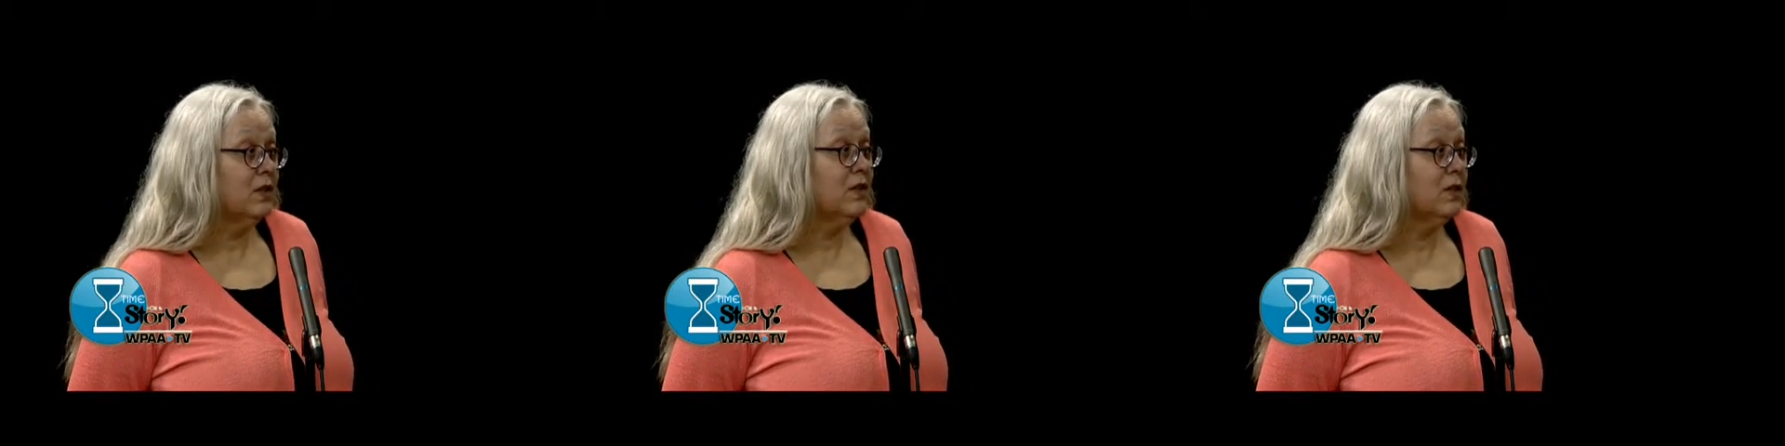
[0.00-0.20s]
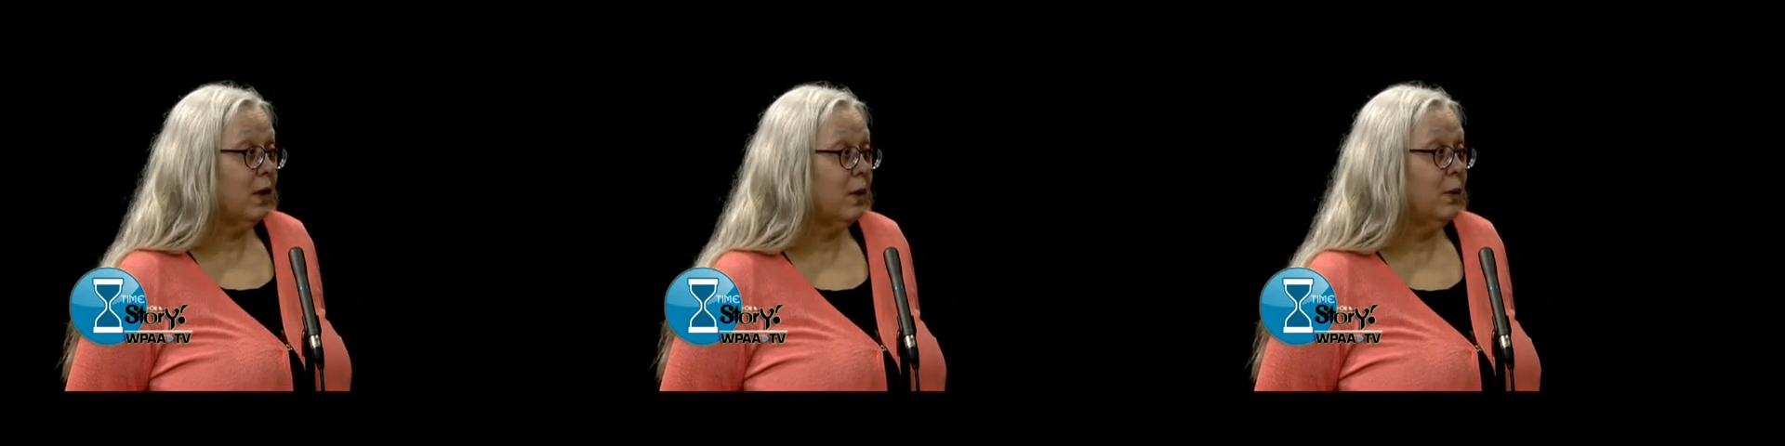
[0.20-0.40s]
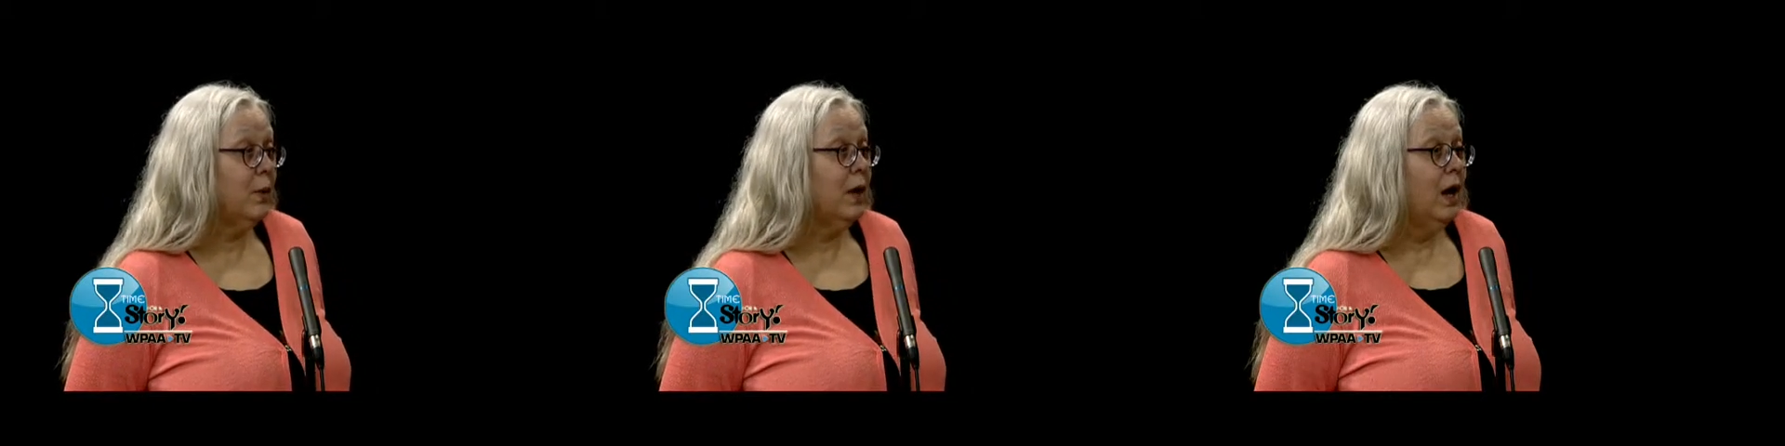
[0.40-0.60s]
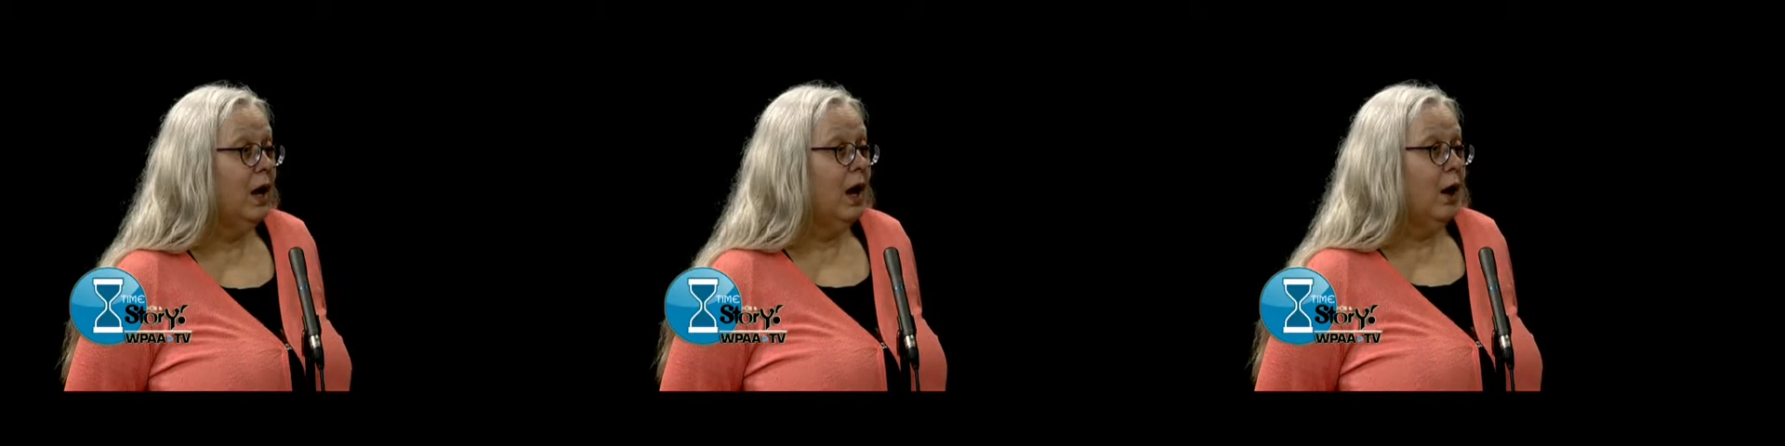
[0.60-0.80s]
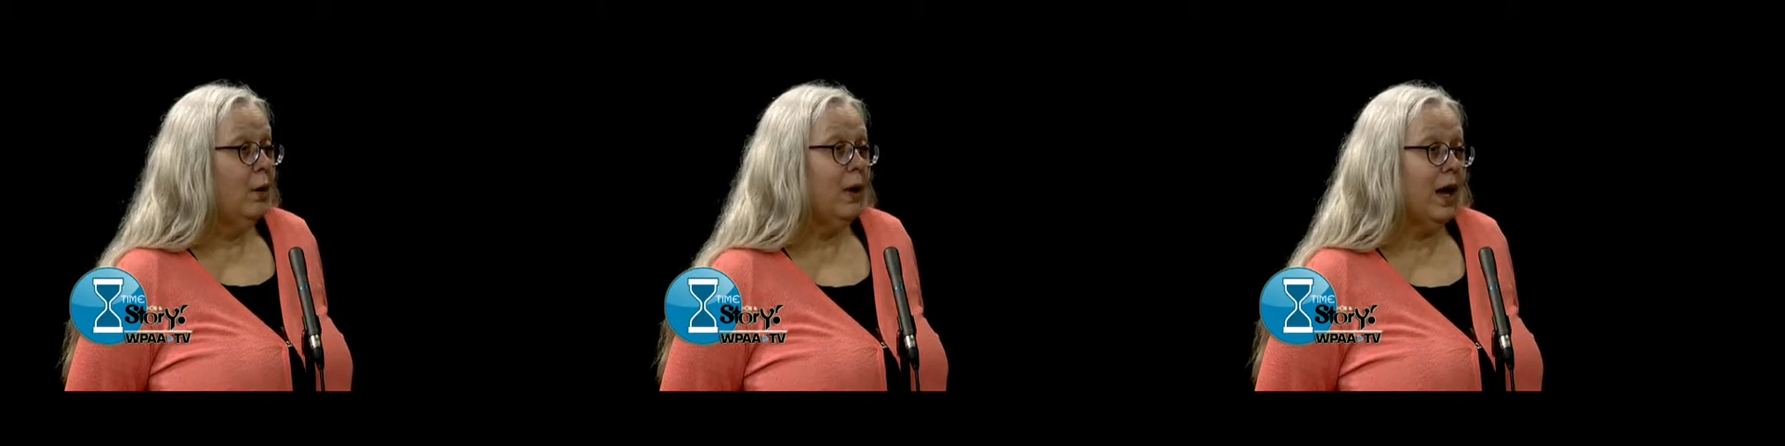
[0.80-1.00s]
So
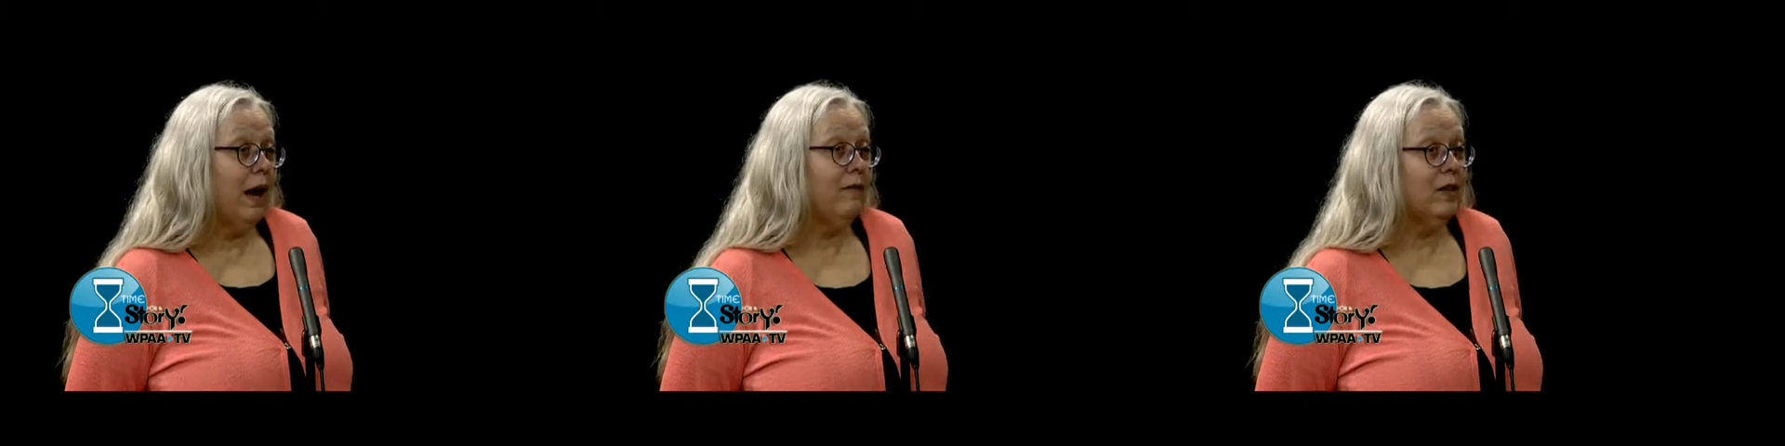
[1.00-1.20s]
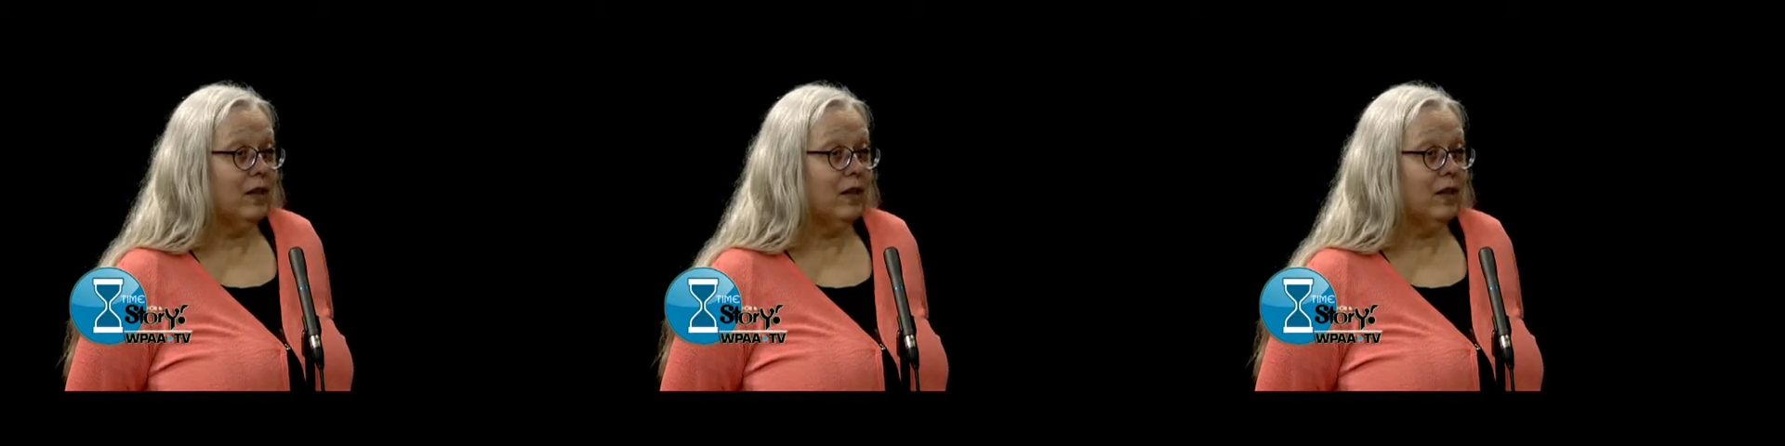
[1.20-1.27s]
we have